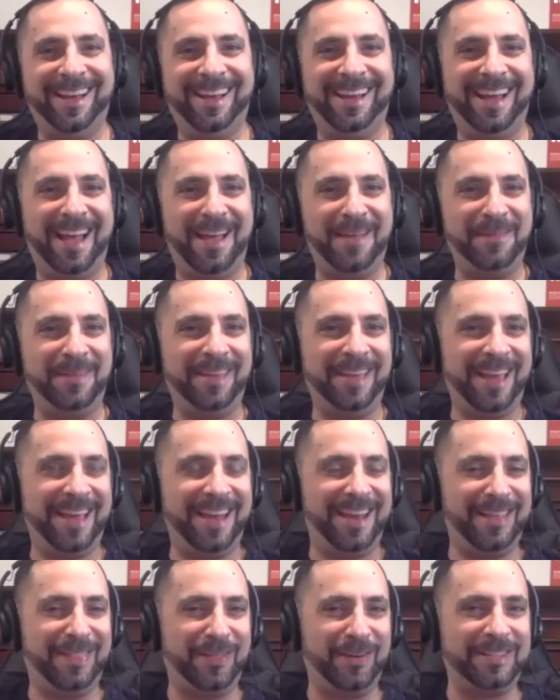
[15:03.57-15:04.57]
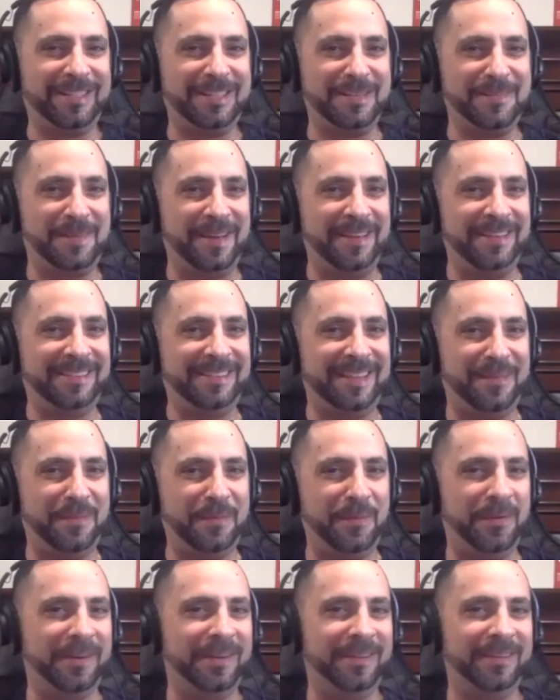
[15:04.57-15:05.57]
and I thought to myself, I mean,
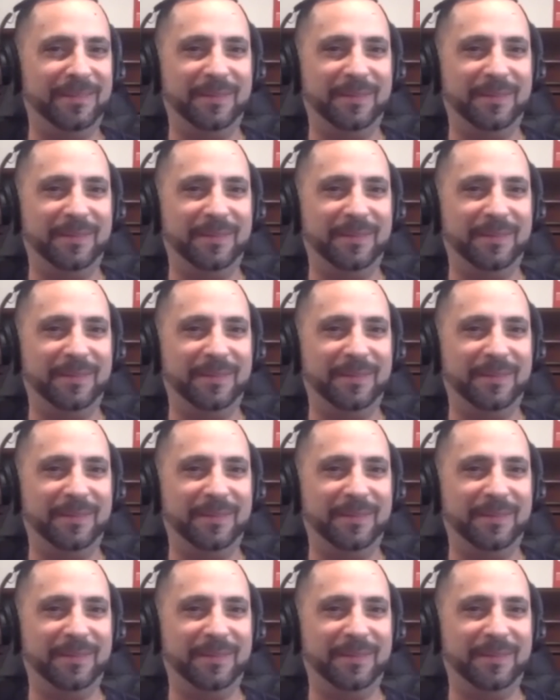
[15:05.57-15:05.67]
we're